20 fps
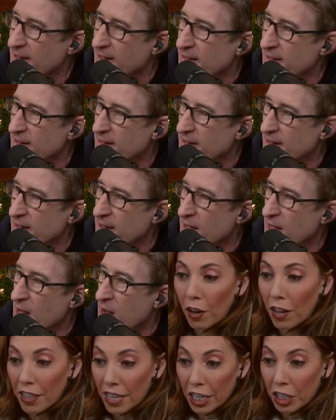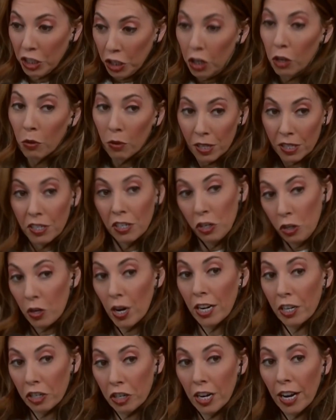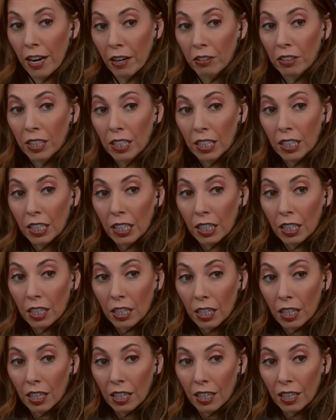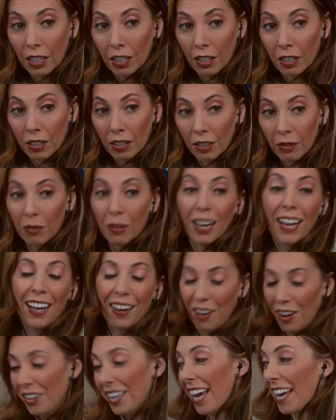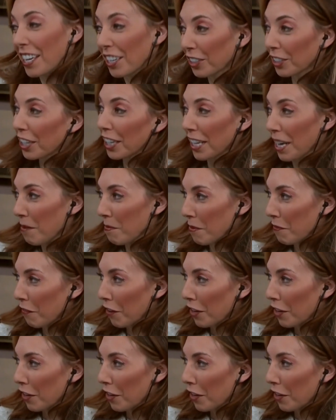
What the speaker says: Well, first of all, I think Tua's entrenched now. Okay, you're looking at me funny.